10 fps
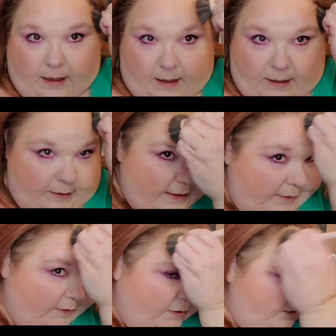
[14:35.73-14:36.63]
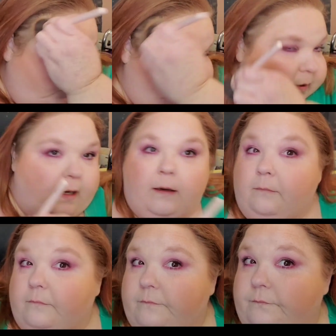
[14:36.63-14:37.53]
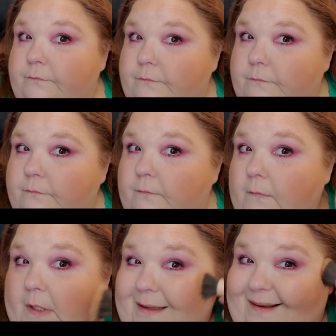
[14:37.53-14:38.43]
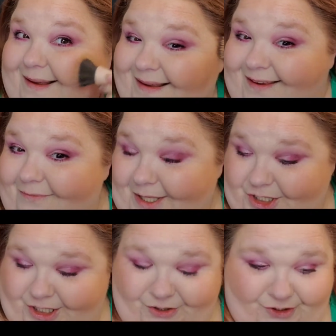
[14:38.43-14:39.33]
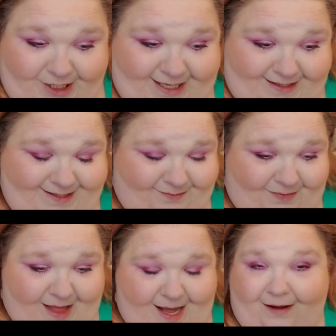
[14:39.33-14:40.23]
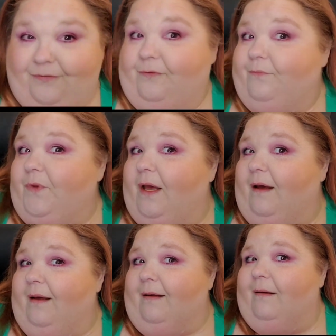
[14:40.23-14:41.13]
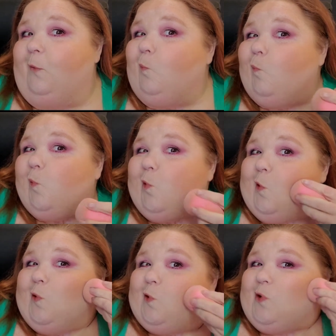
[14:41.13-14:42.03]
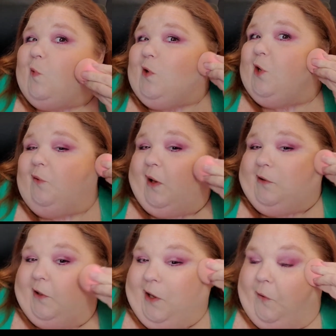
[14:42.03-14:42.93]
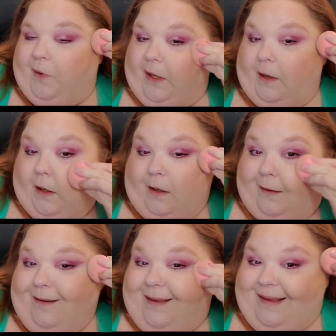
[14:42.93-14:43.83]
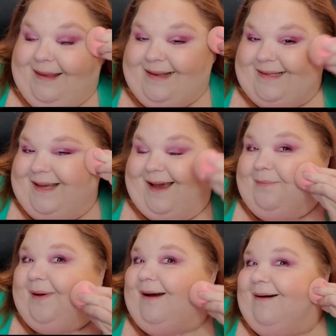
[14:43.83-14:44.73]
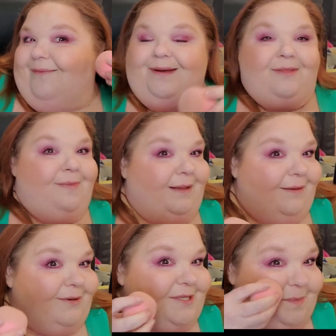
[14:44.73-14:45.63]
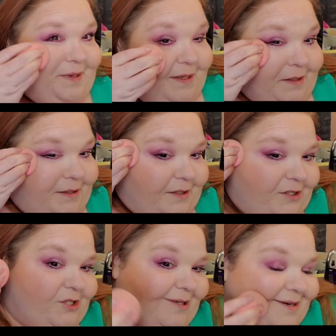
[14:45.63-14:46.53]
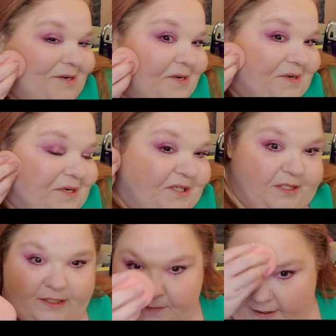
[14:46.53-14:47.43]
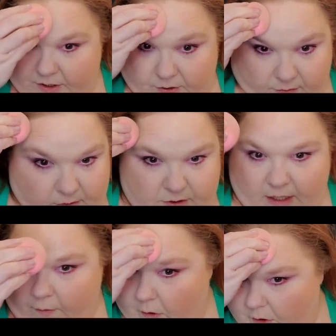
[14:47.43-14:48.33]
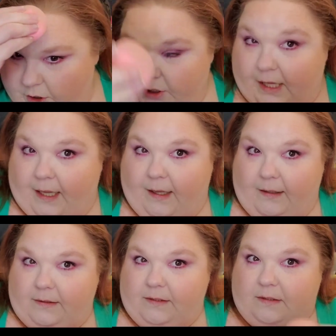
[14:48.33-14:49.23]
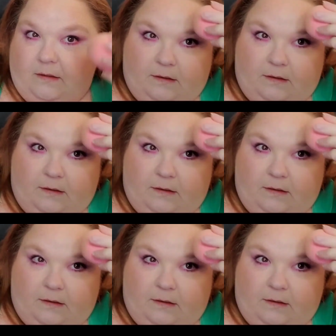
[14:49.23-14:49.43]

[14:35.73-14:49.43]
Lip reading: I like to give my ginger skin some life. So I do like to go in, tap out with my little sponge, just to make sure there's no harsh lines.